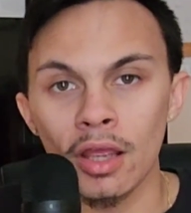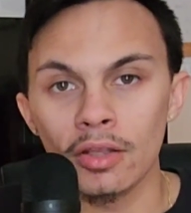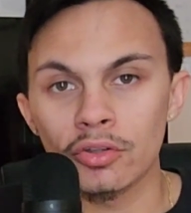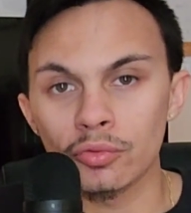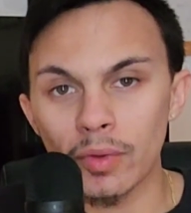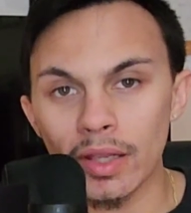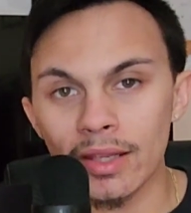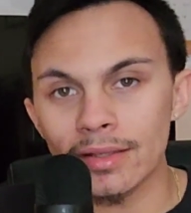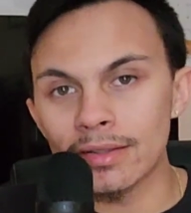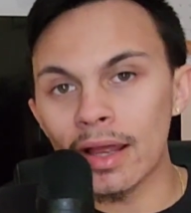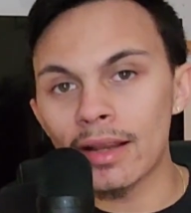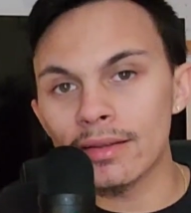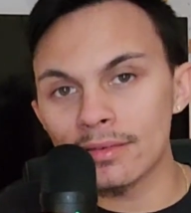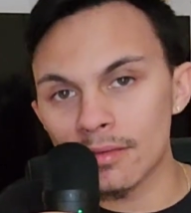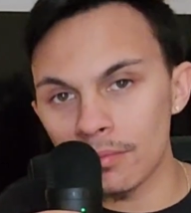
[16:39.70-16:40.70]
to
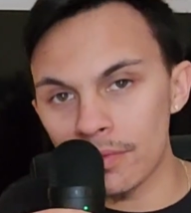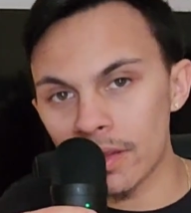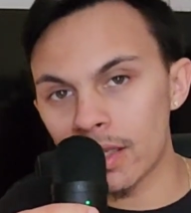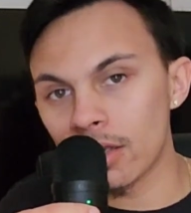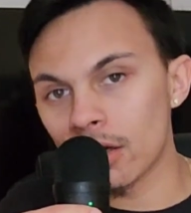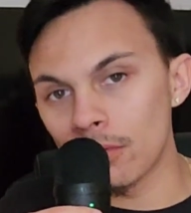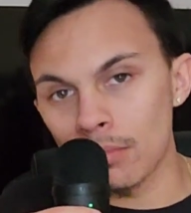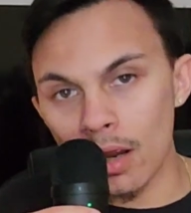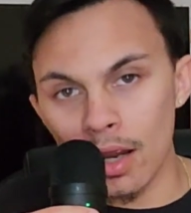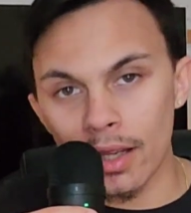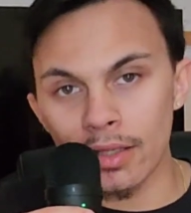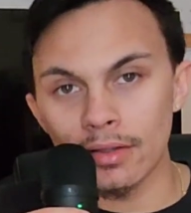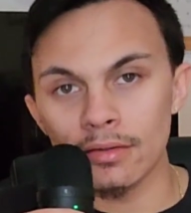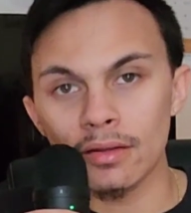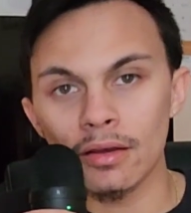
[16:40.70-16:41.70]
reignite something in our
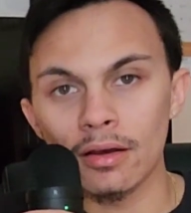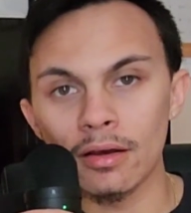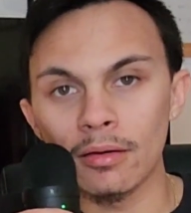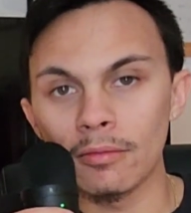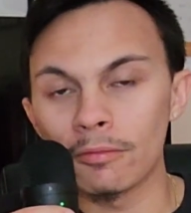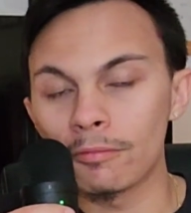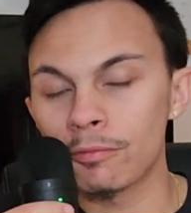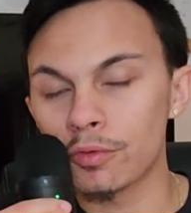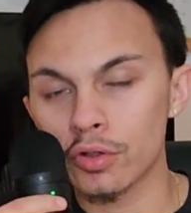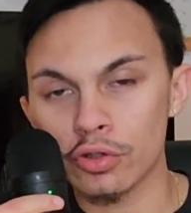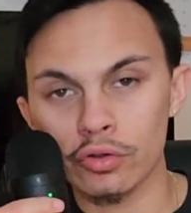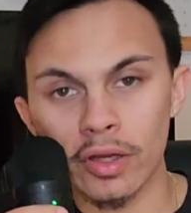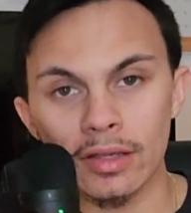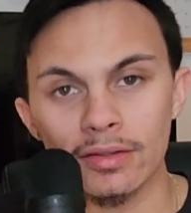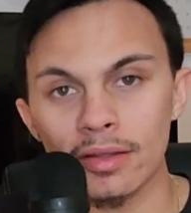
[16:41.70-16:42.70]
mind for
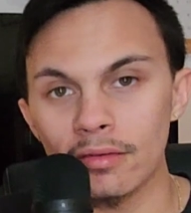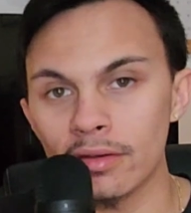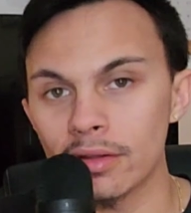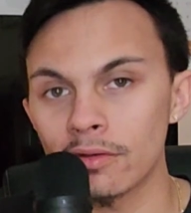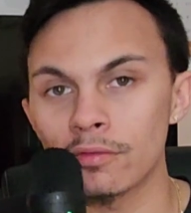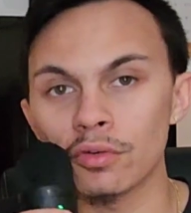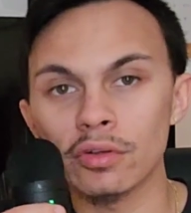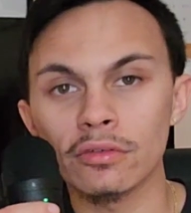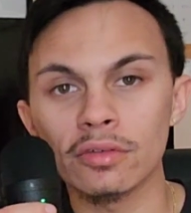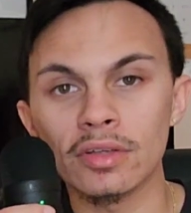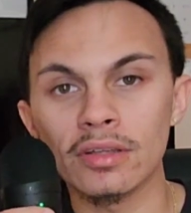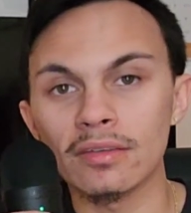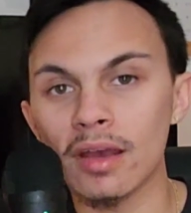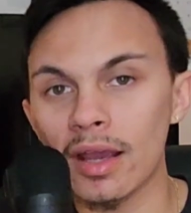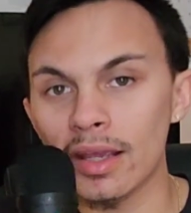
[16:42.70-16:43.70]
creativity, for
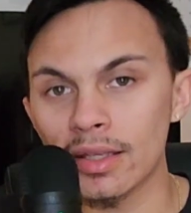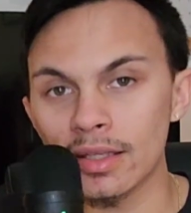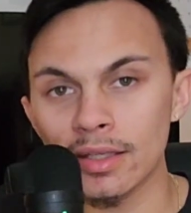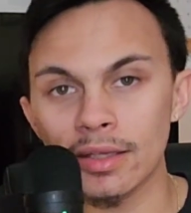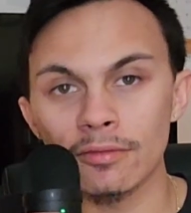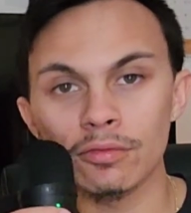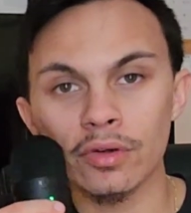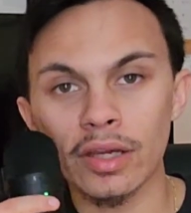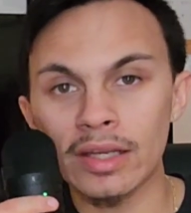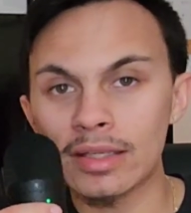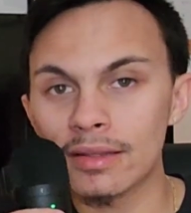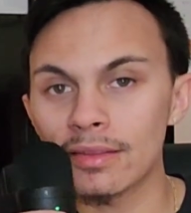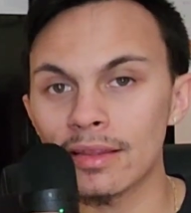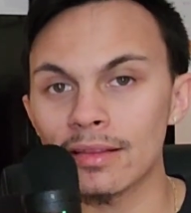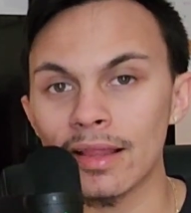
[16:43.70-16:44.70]
designing, and for
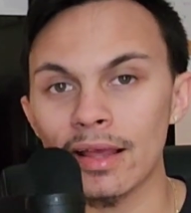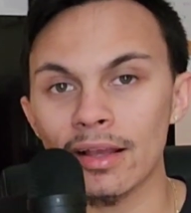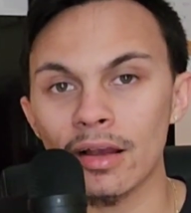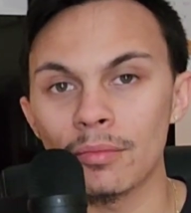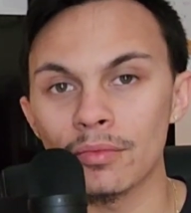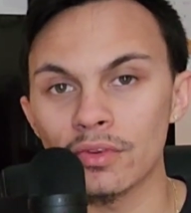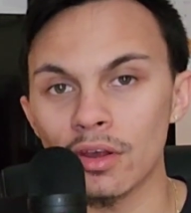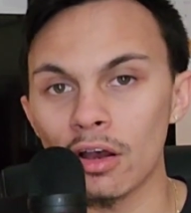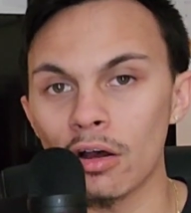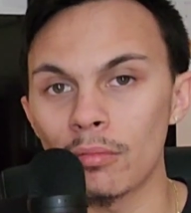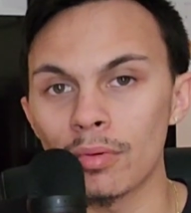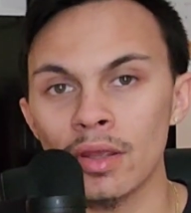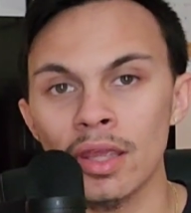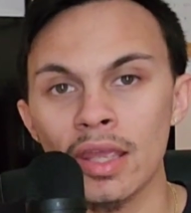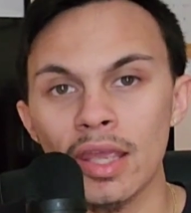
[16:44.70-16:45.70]
anything that comes up.
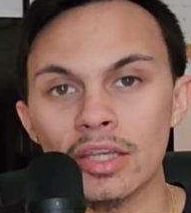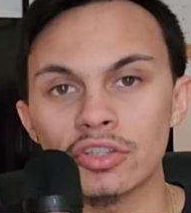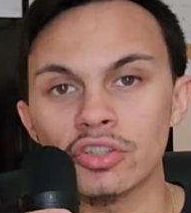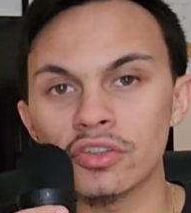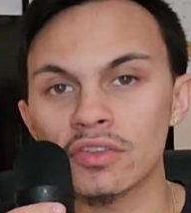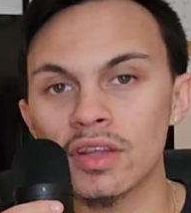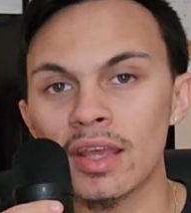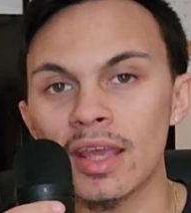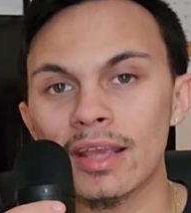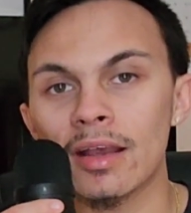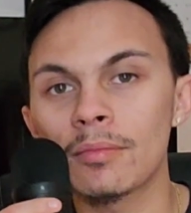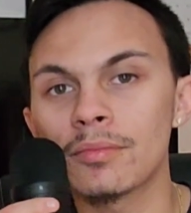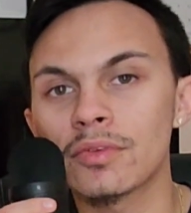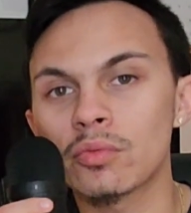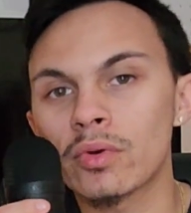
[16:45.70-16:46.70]
It
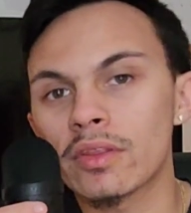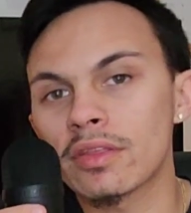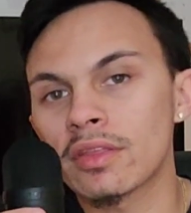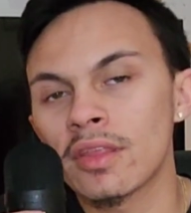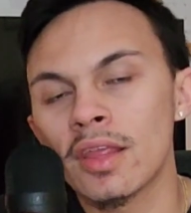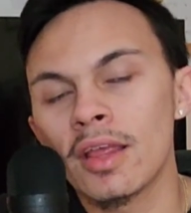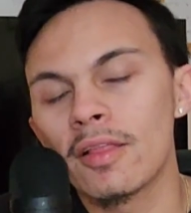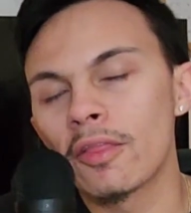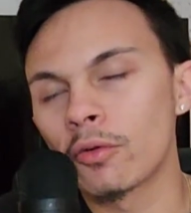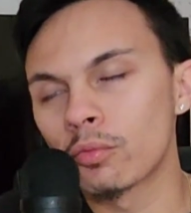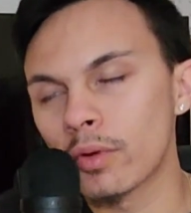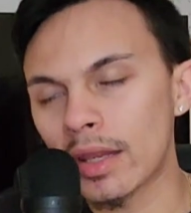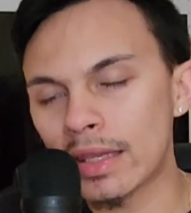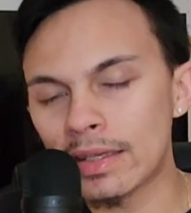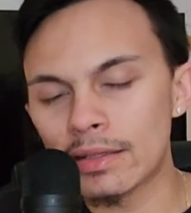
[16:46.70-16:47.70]
comes with the
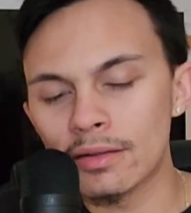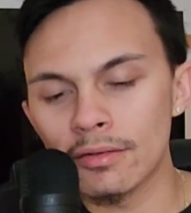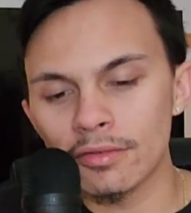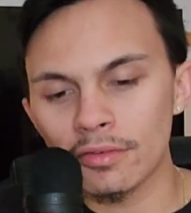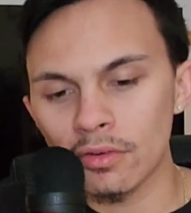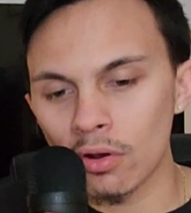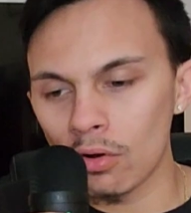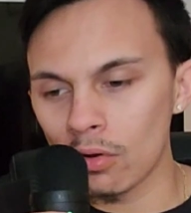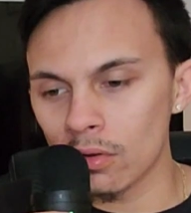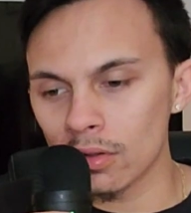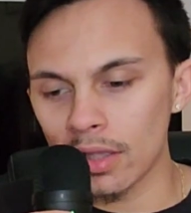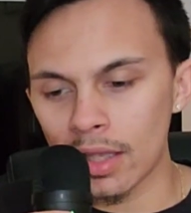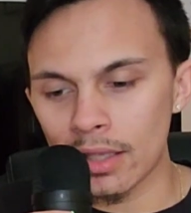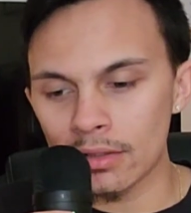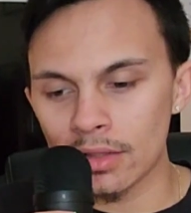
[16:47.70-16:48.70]
grain of
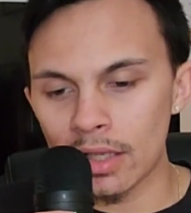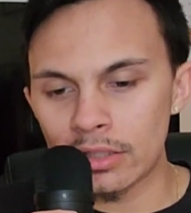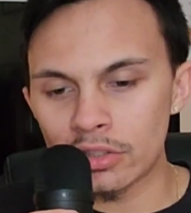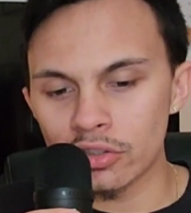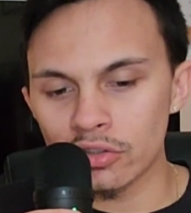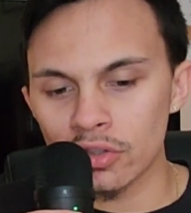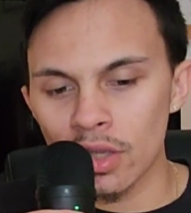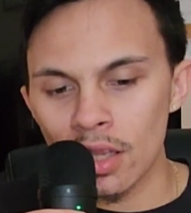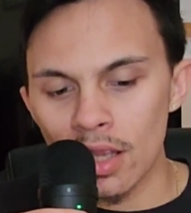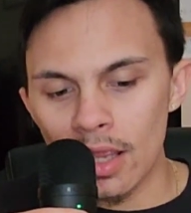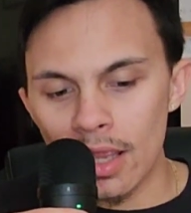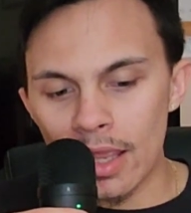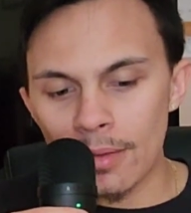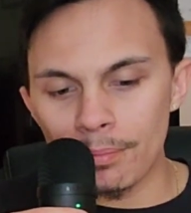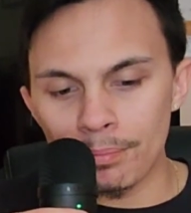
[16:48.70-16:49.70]
salt, and just
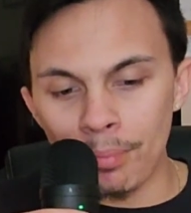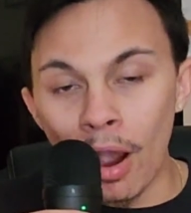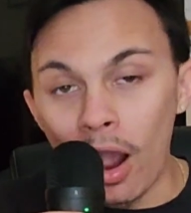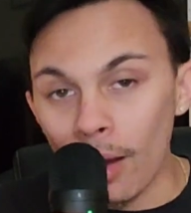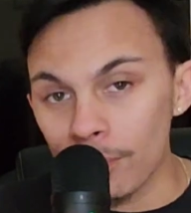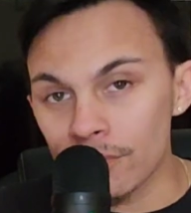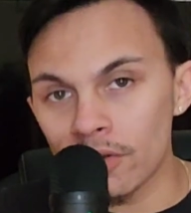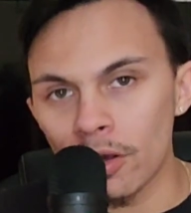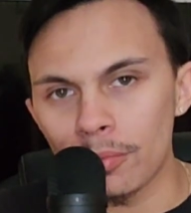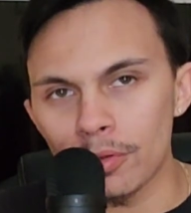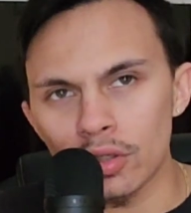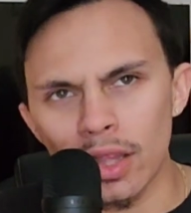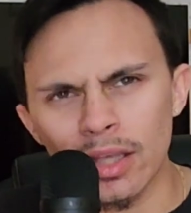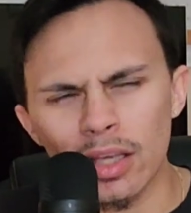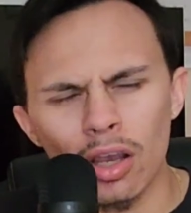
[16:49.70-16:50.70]
it pops up,
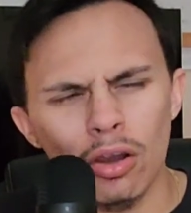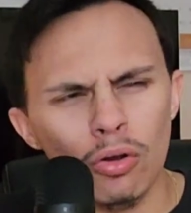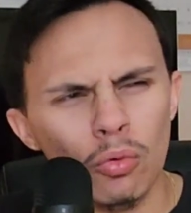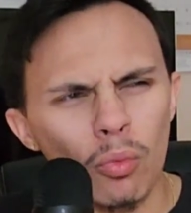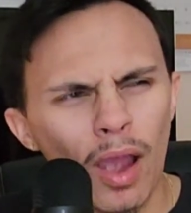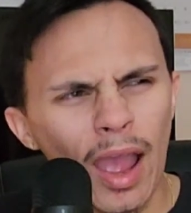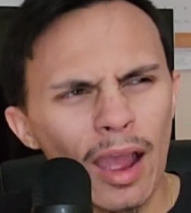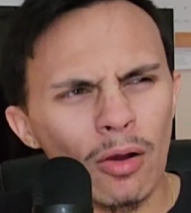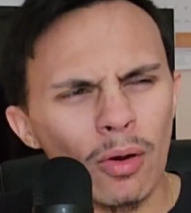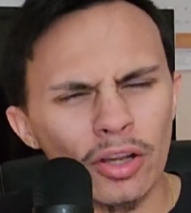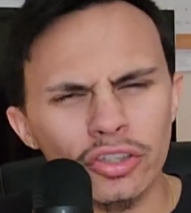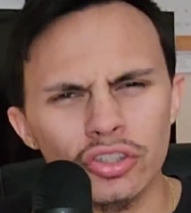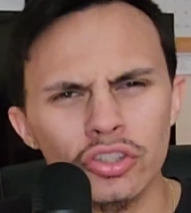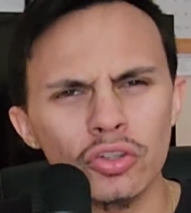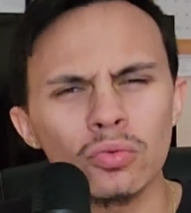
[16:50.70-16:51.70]
and you're like, oh wow, I
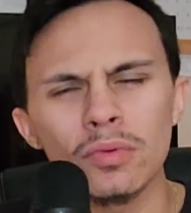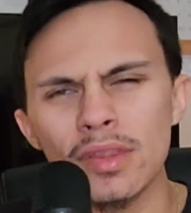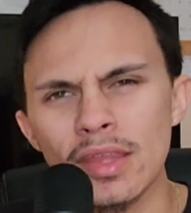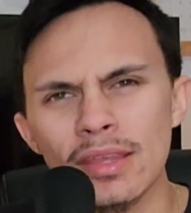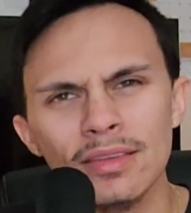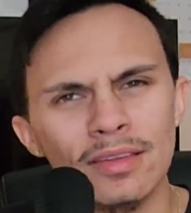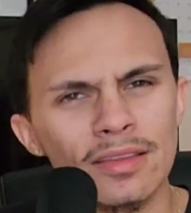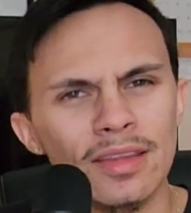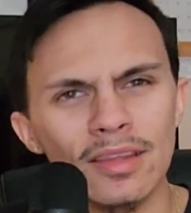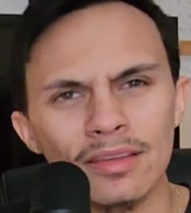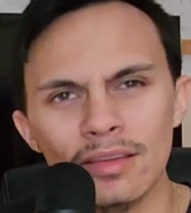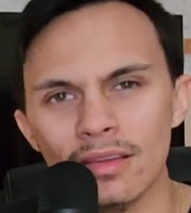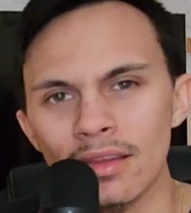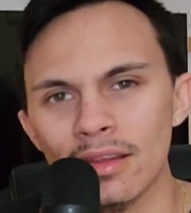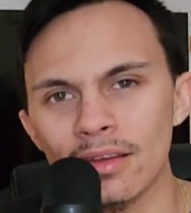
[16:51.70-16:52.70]
should do this and
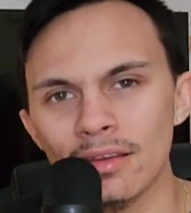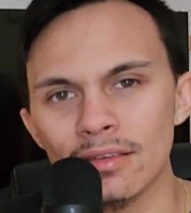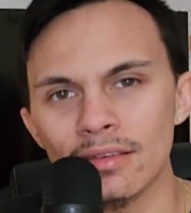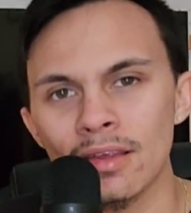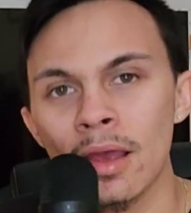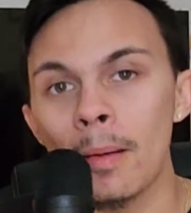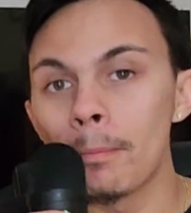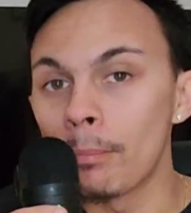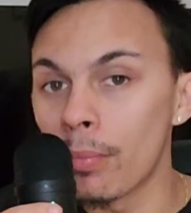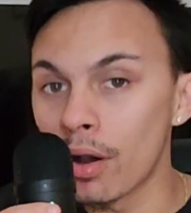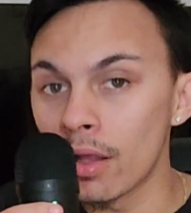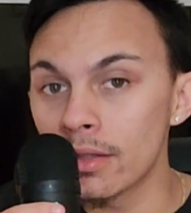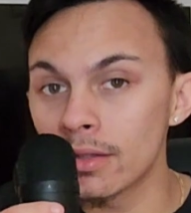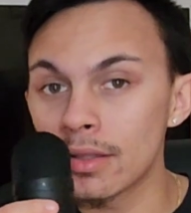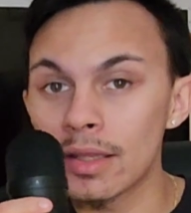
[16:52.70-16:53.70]
this and this.
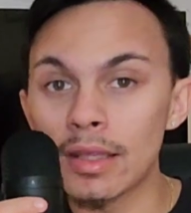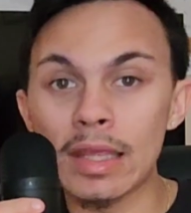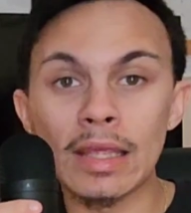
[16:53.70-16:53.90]
But